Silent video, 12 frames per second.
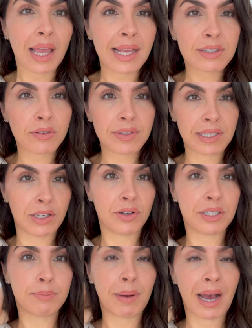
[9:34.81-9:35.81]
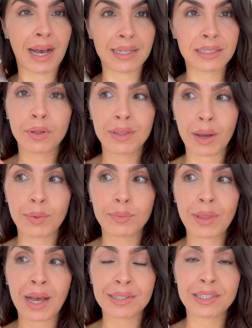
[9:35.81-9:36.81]
It's obviously not as bad.
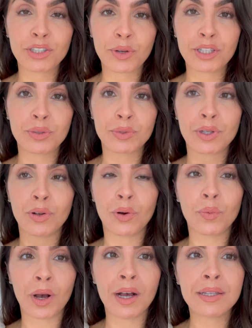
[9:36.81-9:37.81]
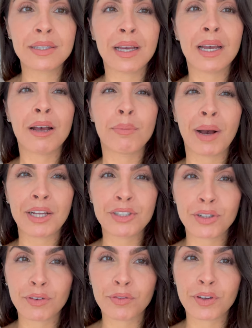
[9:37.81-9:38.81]
That, that situation was a lot worse, but I
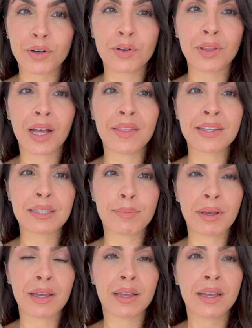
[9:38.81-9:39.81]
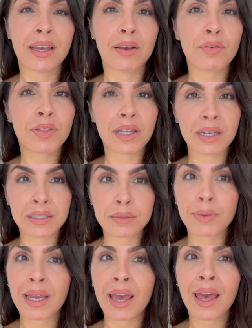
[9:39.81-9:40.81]
do feel that there's a bit thin
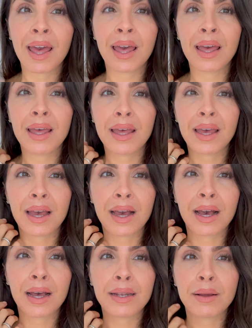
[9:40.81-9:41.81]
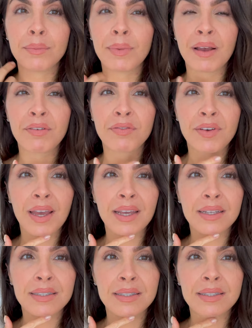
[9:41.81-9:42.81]
into my hair and my
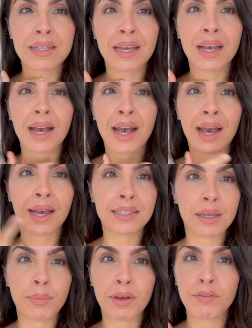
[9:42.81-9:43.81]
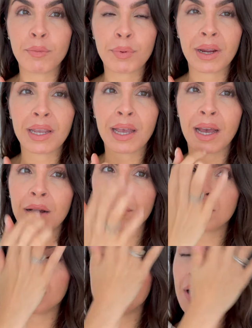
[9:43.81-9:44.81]
face had a bit of a breakout,
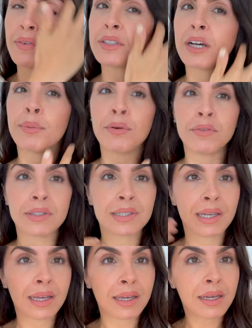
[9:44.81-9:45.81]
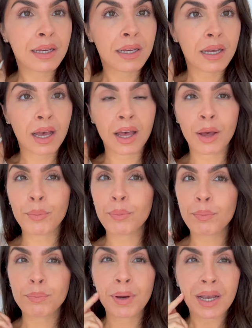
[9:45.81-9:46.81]
which I've covered up obviously.
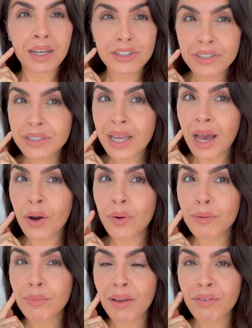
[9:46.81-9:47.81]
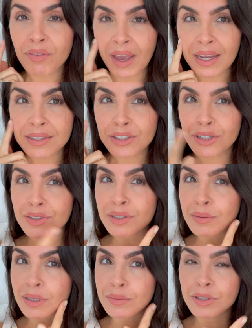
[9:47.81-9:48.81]
Um, but I can just tell in my face, you know,
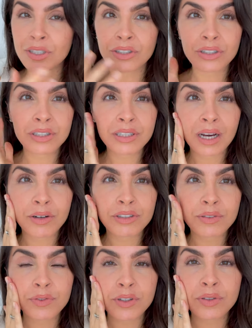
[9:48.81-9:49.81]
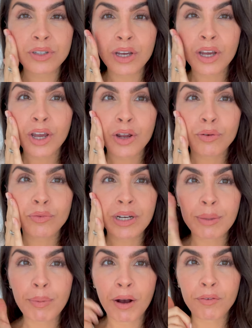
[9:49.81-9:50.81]
sometimes you can just tell, it just feels
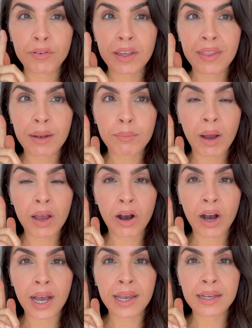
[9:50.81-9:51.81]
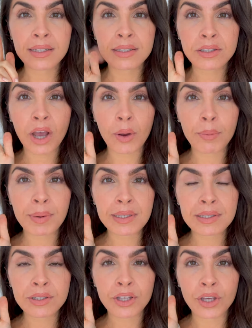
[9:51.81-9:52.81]
really puffy and then my eyes go a bit
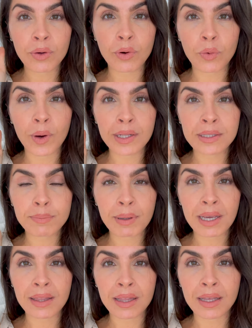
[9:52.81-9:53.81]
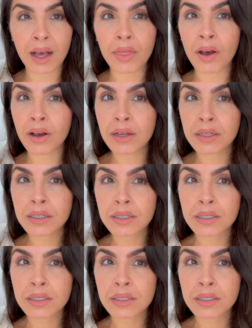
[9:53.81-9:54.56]
skew or one's bigger than the other.